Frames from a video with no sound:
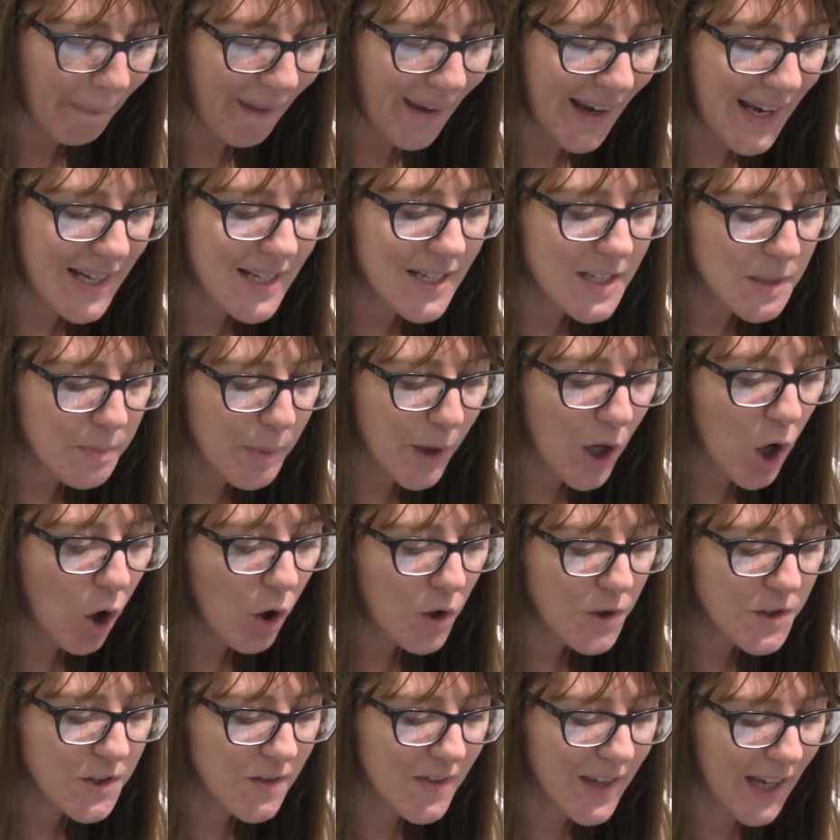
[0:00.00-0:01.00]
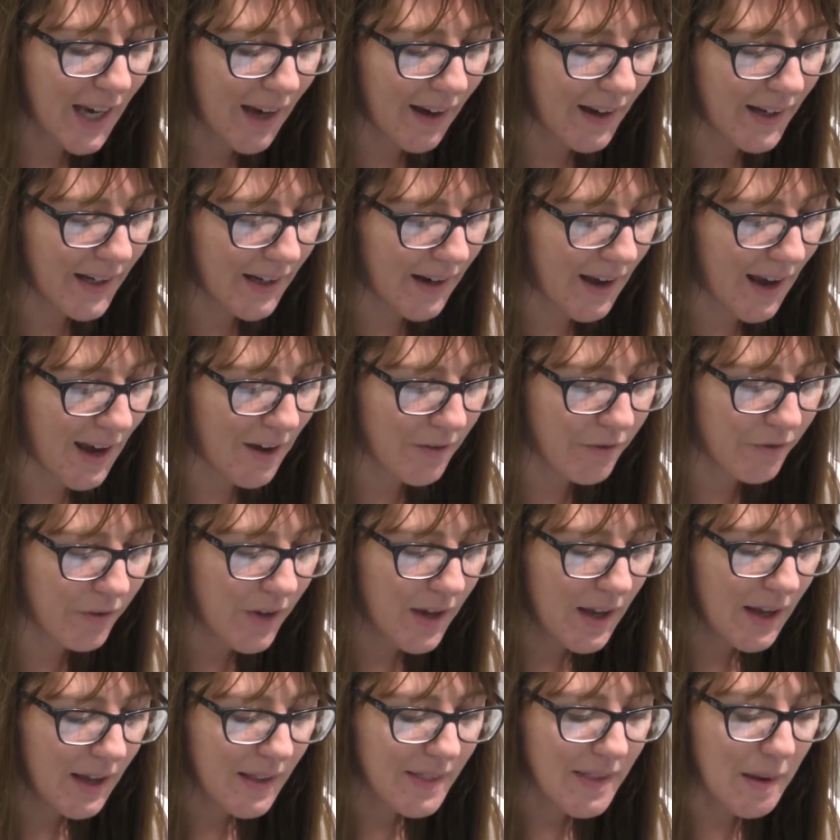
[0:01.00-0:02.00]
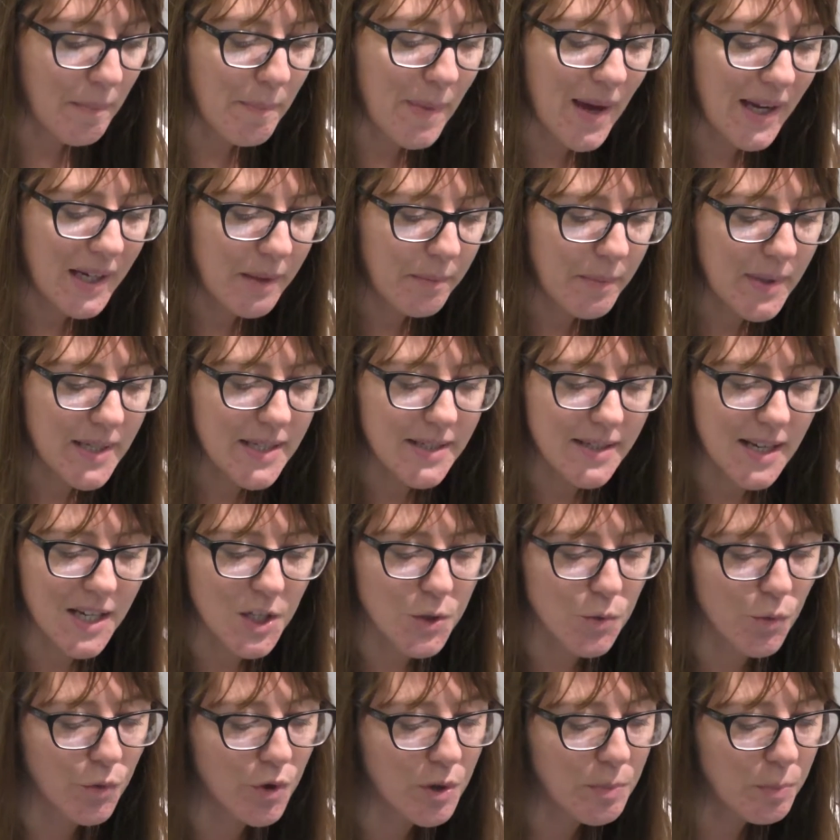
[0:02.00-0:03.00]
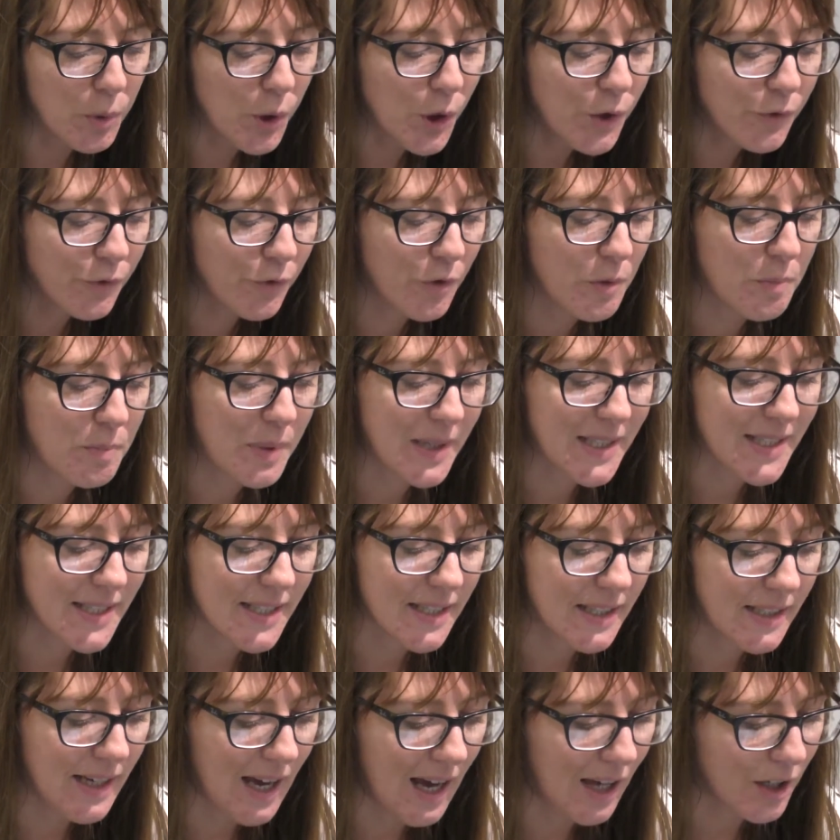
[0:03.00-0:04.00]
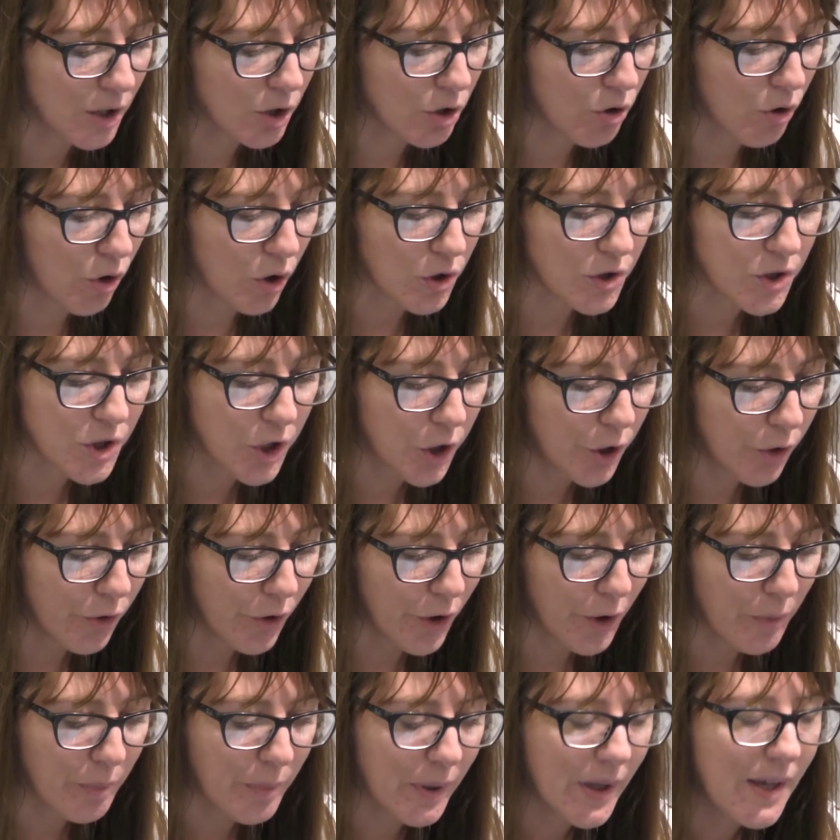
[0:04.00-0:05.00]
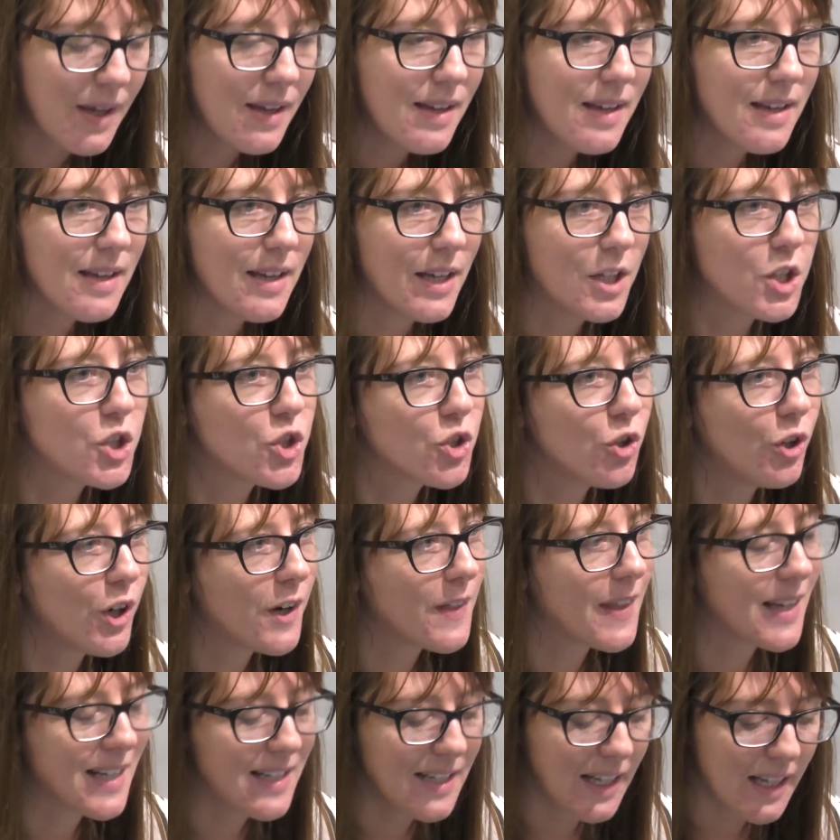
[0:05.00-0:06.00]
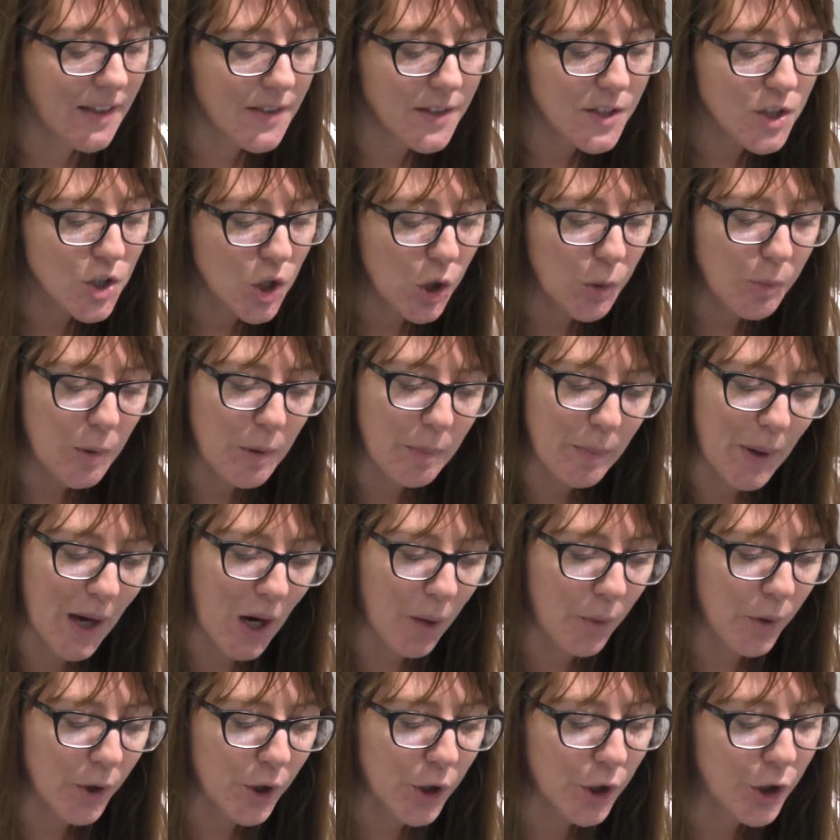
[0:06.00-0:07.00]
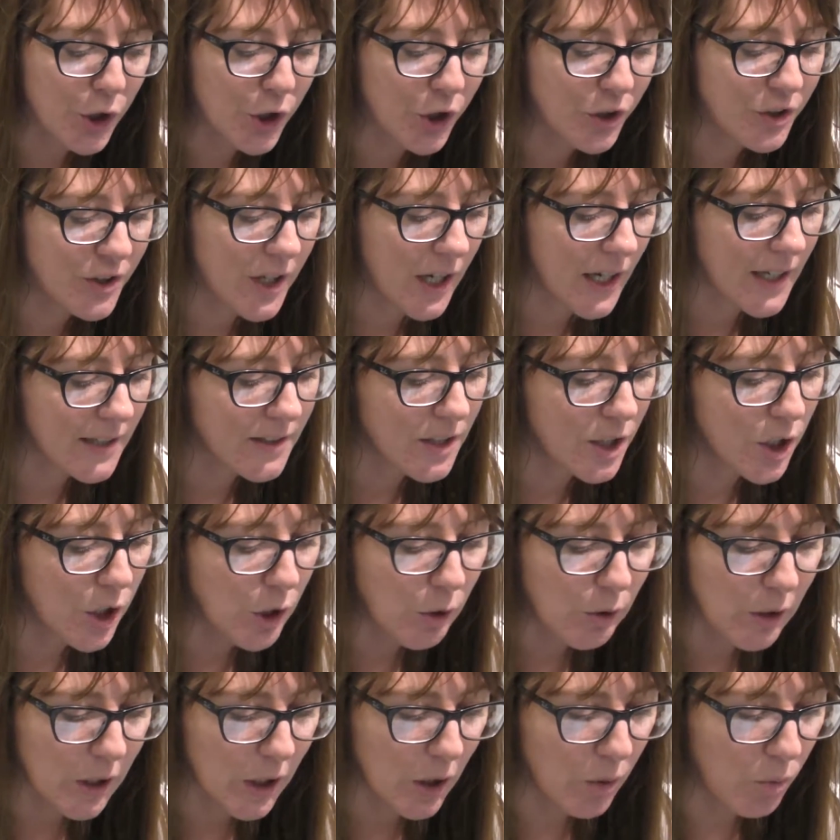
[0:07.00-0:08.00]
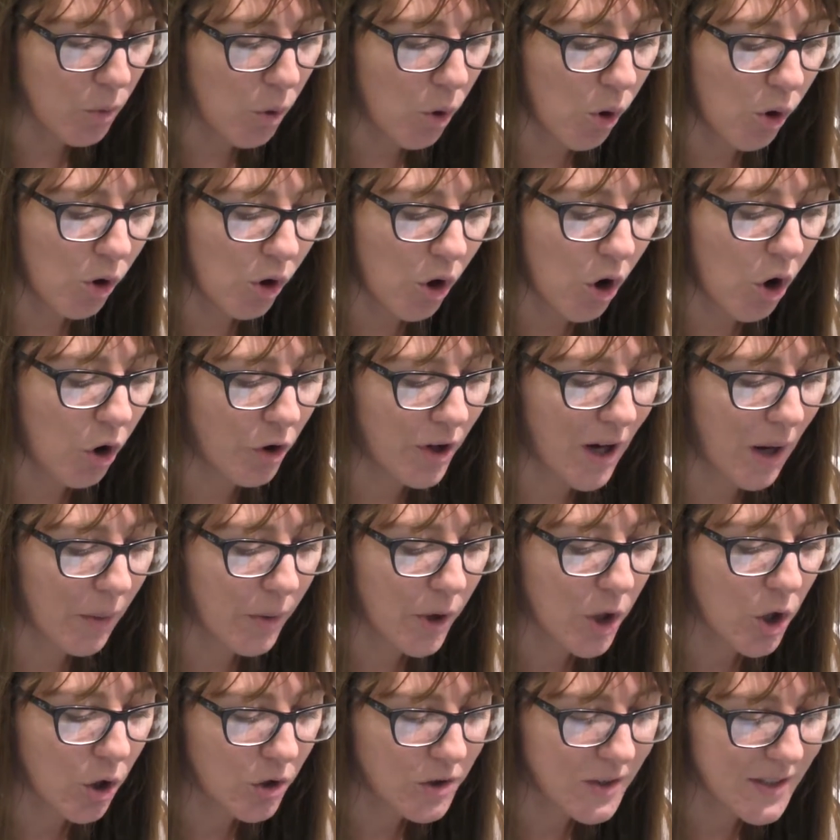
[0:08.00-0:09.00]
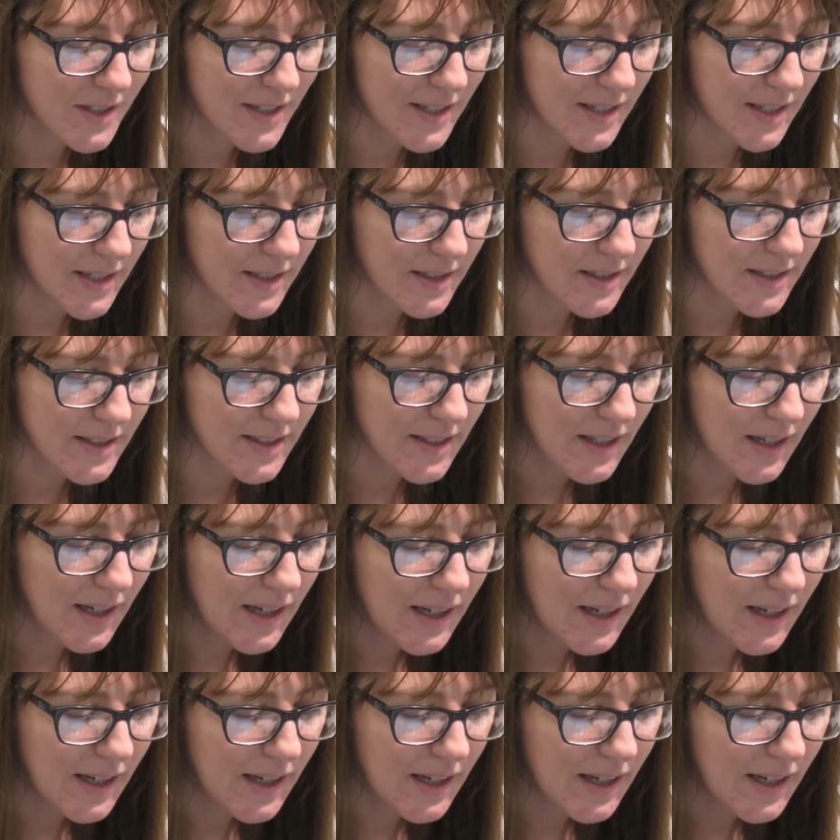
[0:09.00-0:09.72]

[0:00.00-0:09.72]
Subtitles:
It is because of the INF that many missiles were removed from Britain and across Europe, ensuring that neither superpower could conduct a nuclear war on our continent.